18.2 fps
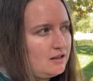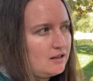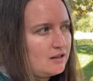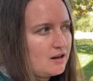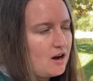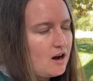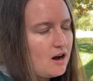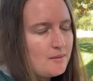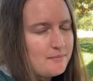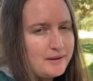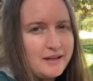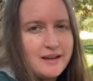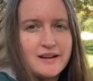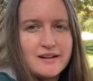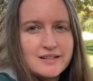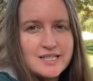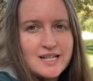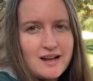calming
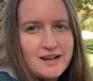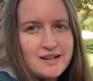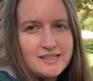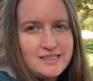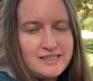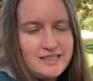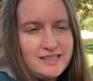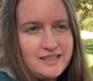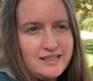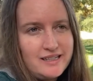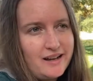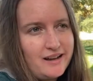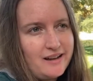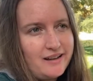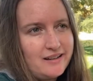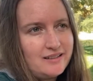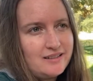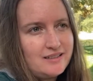anxiety
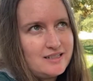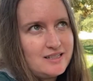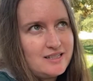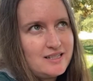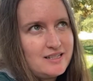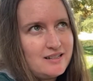and